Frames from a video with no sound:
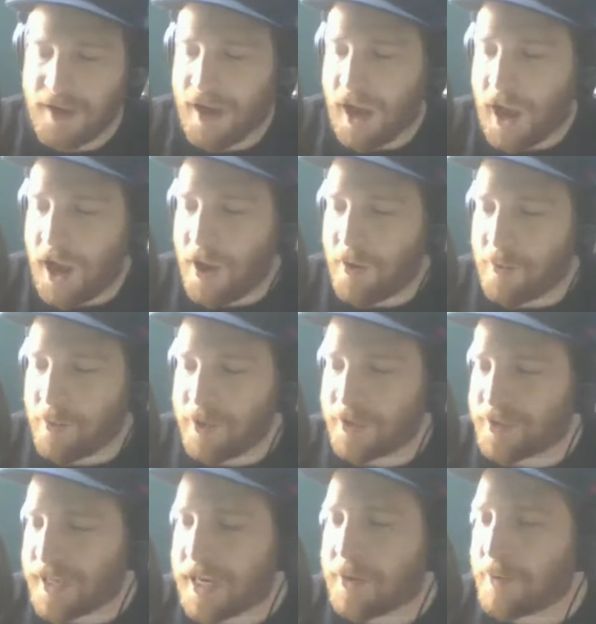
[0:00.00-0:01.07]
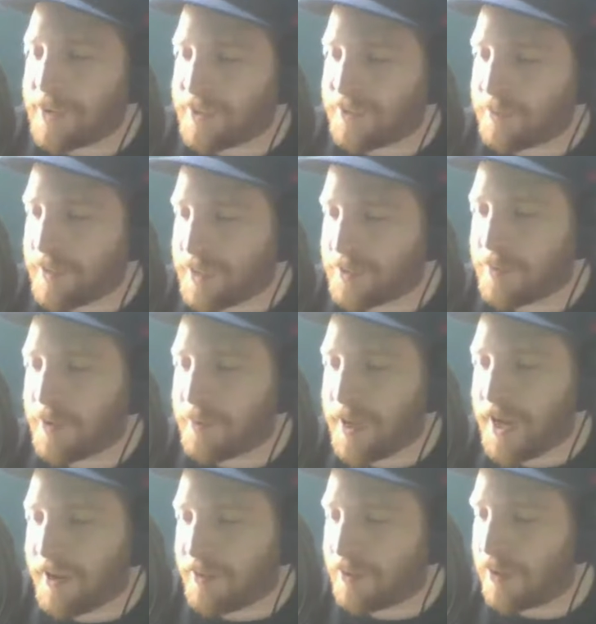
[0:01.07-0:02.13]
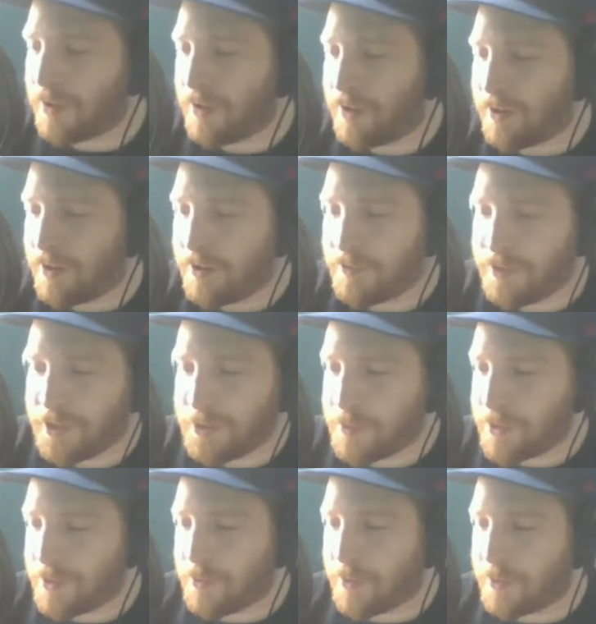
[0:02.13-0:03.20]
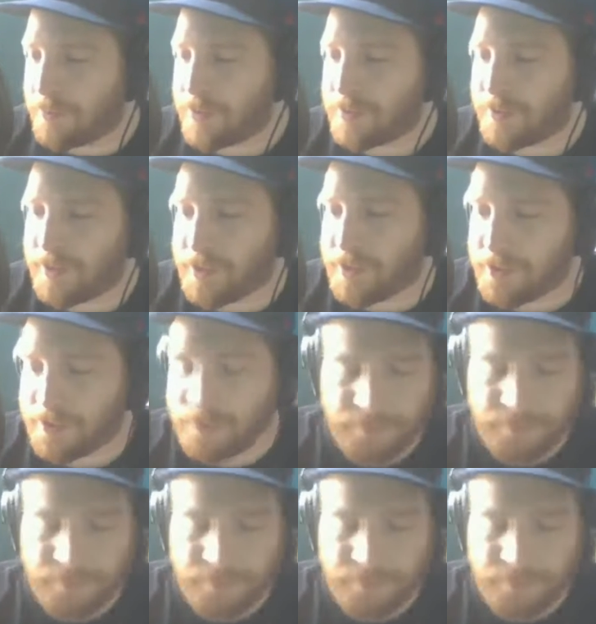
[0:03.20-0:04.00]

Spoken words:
What are your takeaways from this one, man? A really weird one between these two.